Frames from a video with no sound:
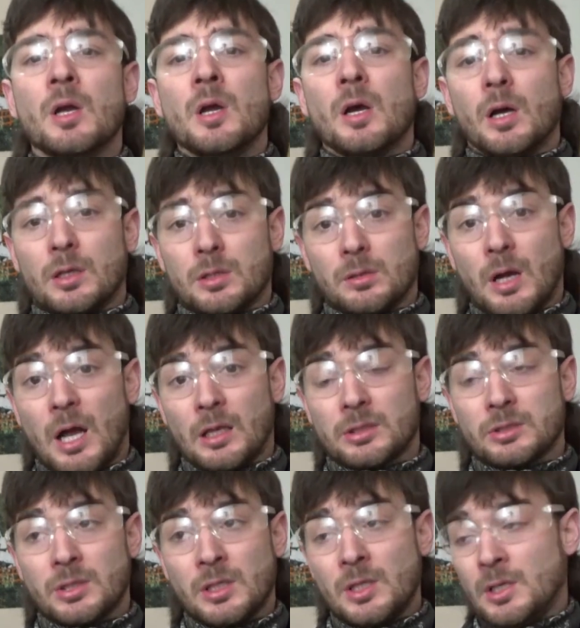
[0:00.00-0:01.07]

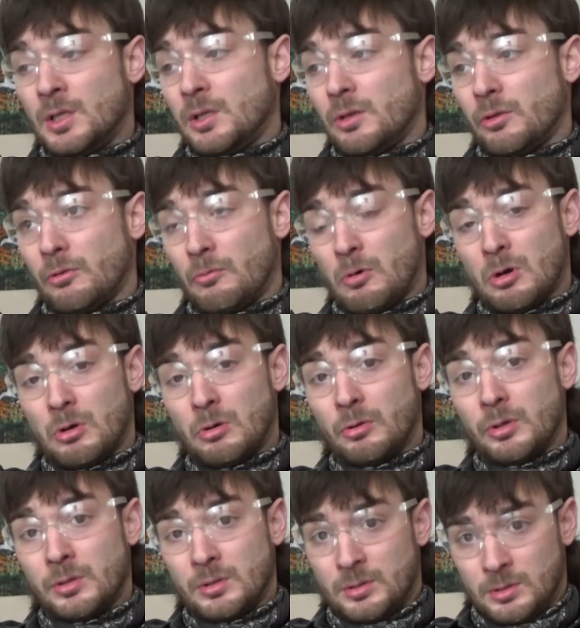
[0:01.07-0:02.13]
across the world.
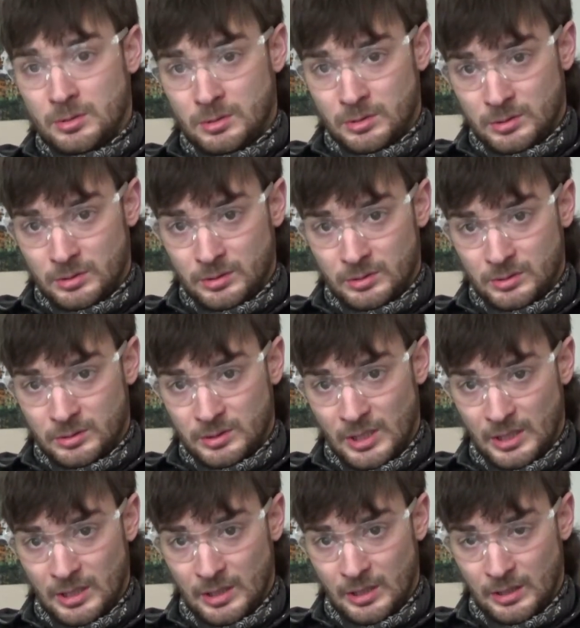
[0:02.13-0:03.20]
Take
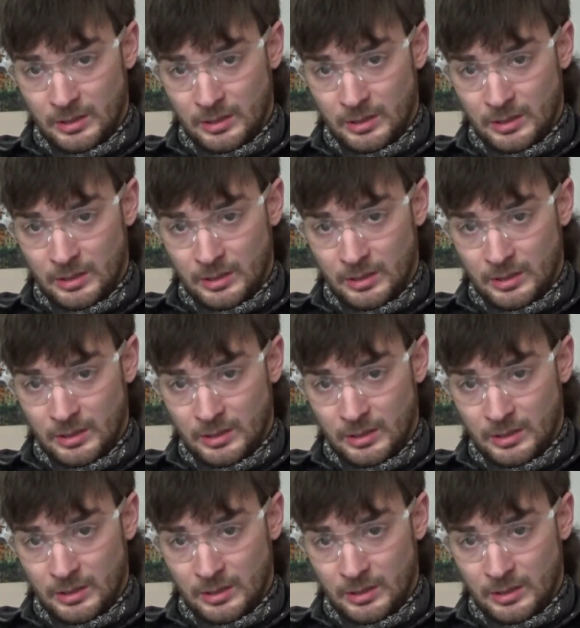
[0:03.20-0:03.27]
care.